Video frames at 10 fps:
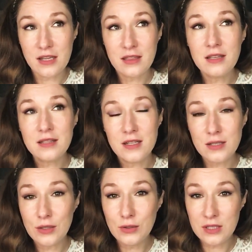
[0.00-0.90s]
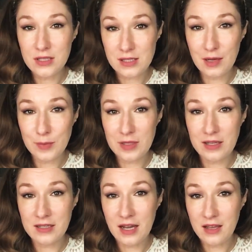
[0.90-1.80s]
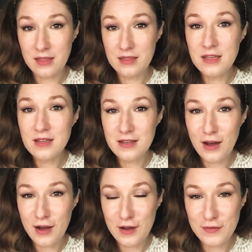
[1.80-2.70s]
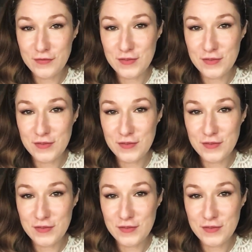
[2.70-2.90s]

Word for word: I think there's a good example, and I think I have